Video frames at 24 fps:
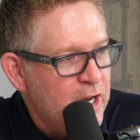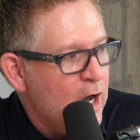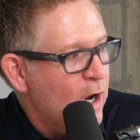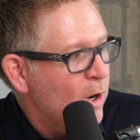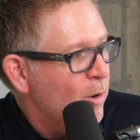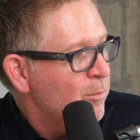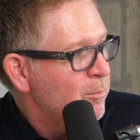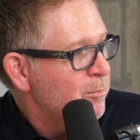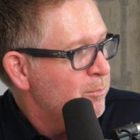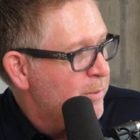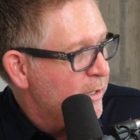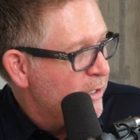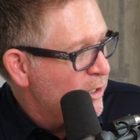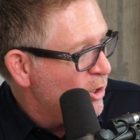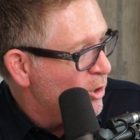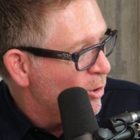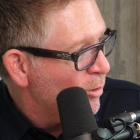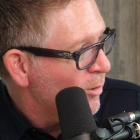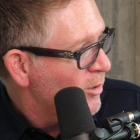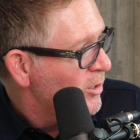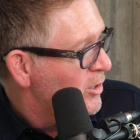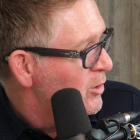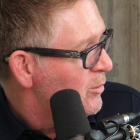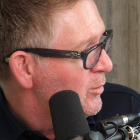No, but
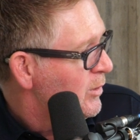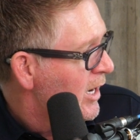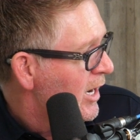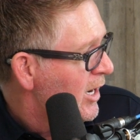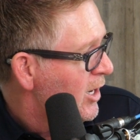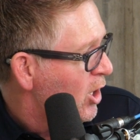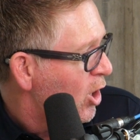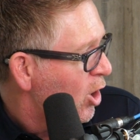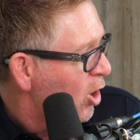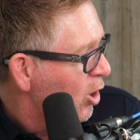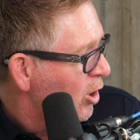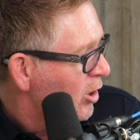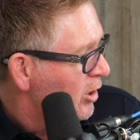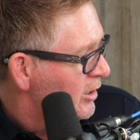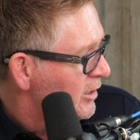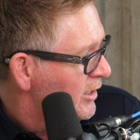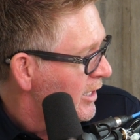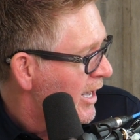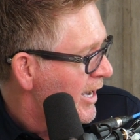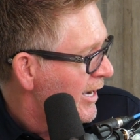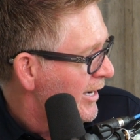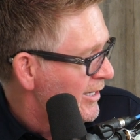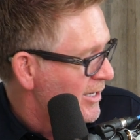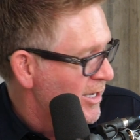you're you and I are
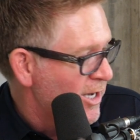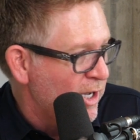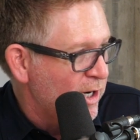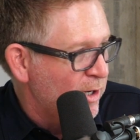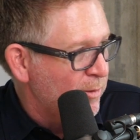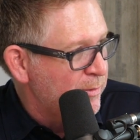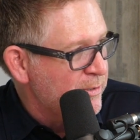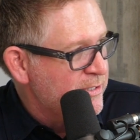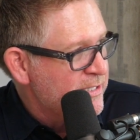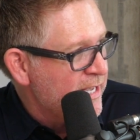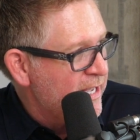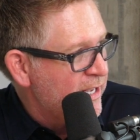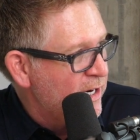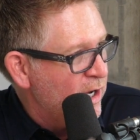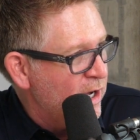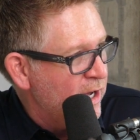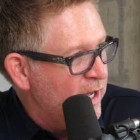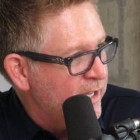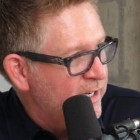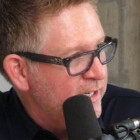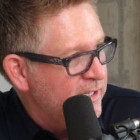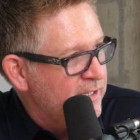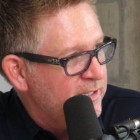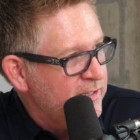aligned 100%
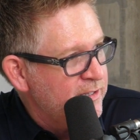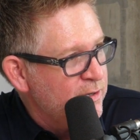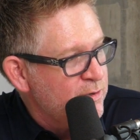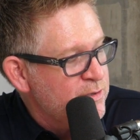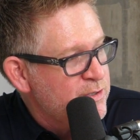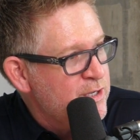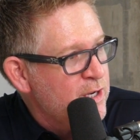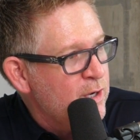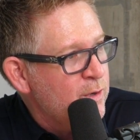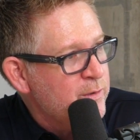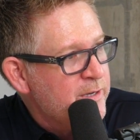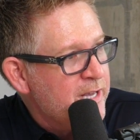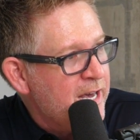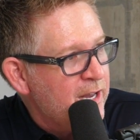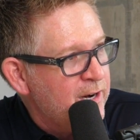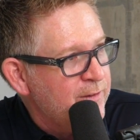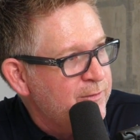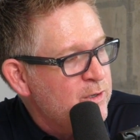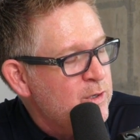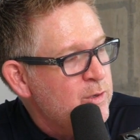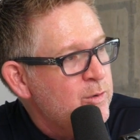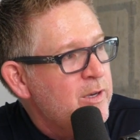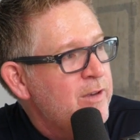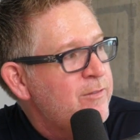on. There's no doubt
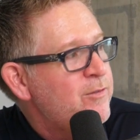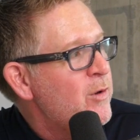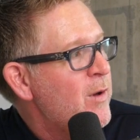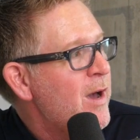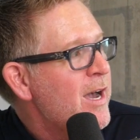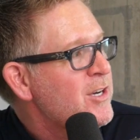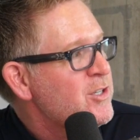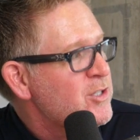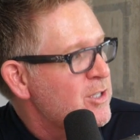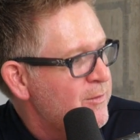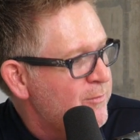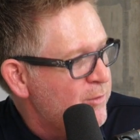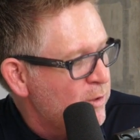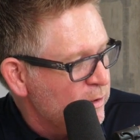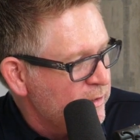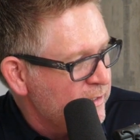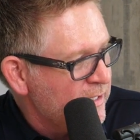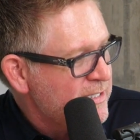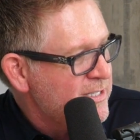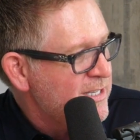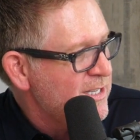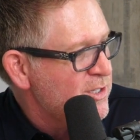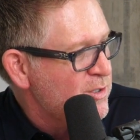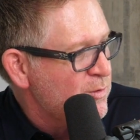if you if you actually if you're
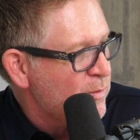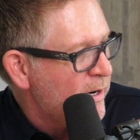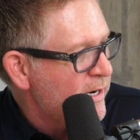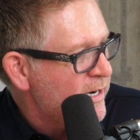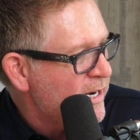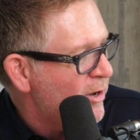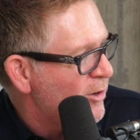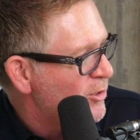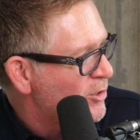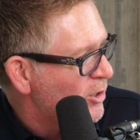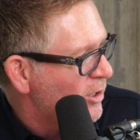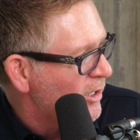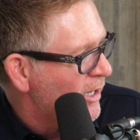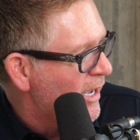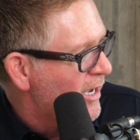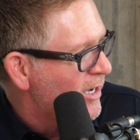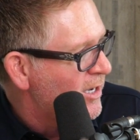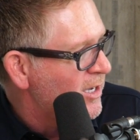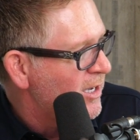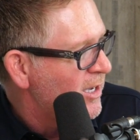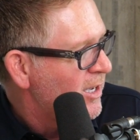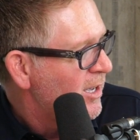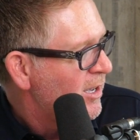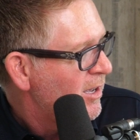listening to this right now and you're
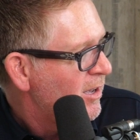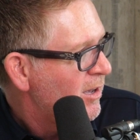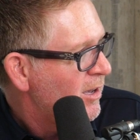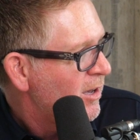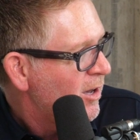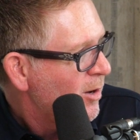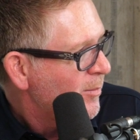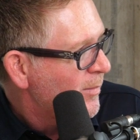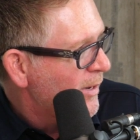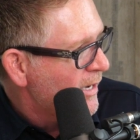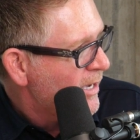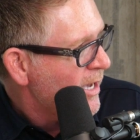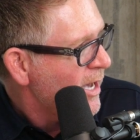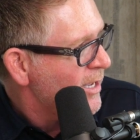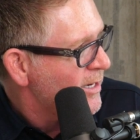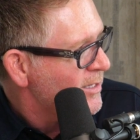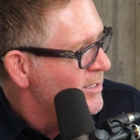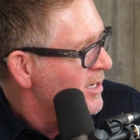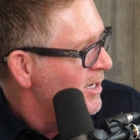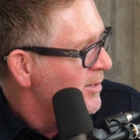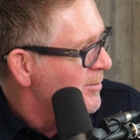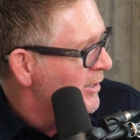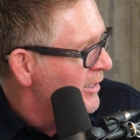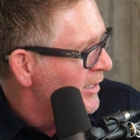like, "Oh my god,
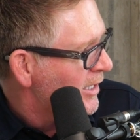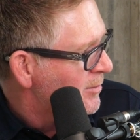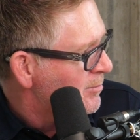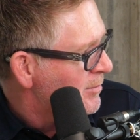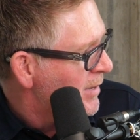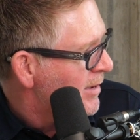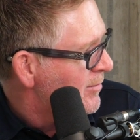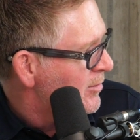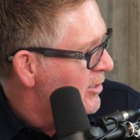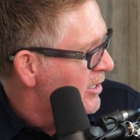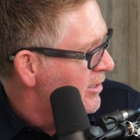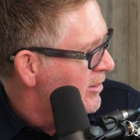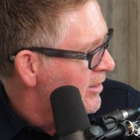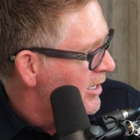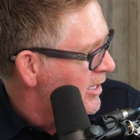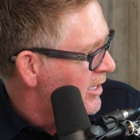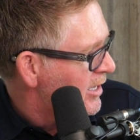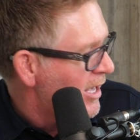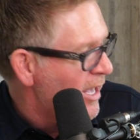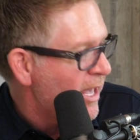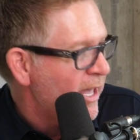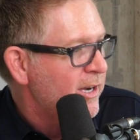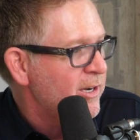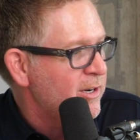he's talking about like maybe
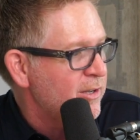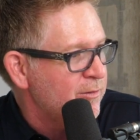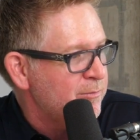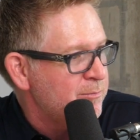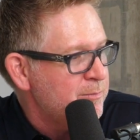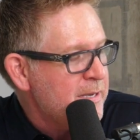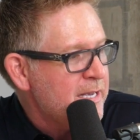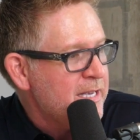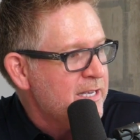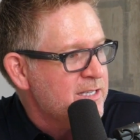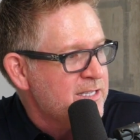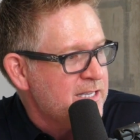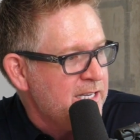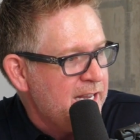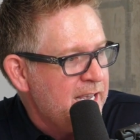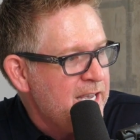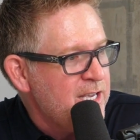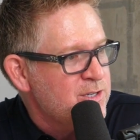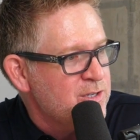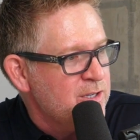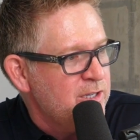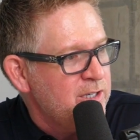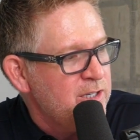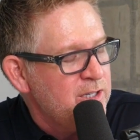the end of me as an
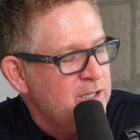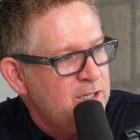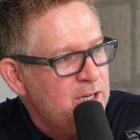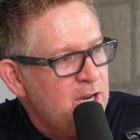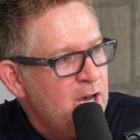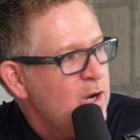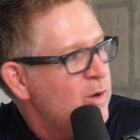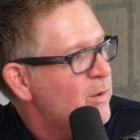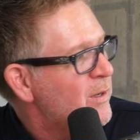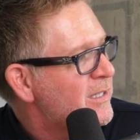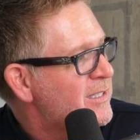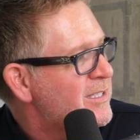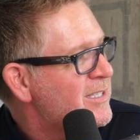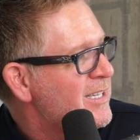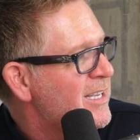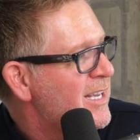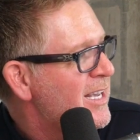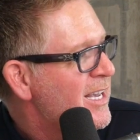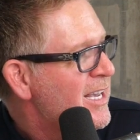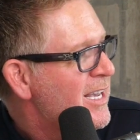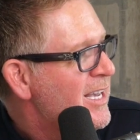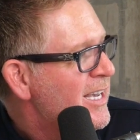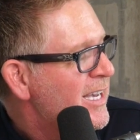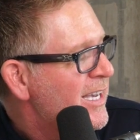agent." No, it's
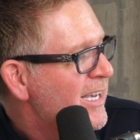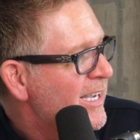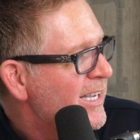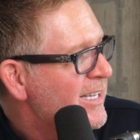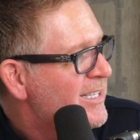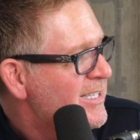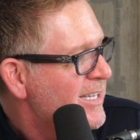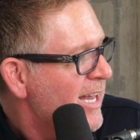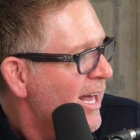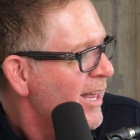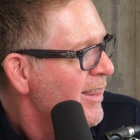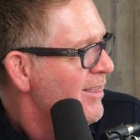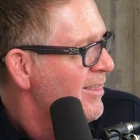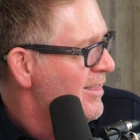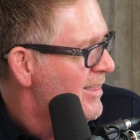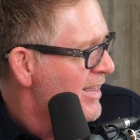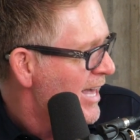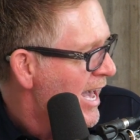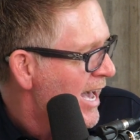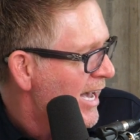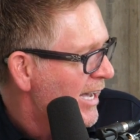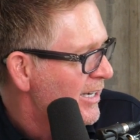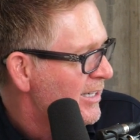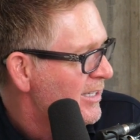it's not
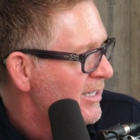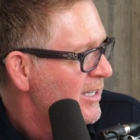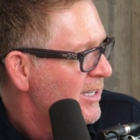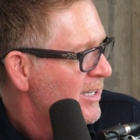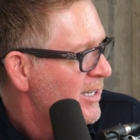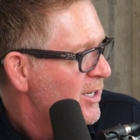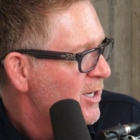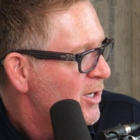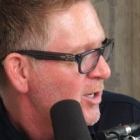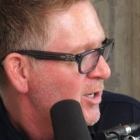that.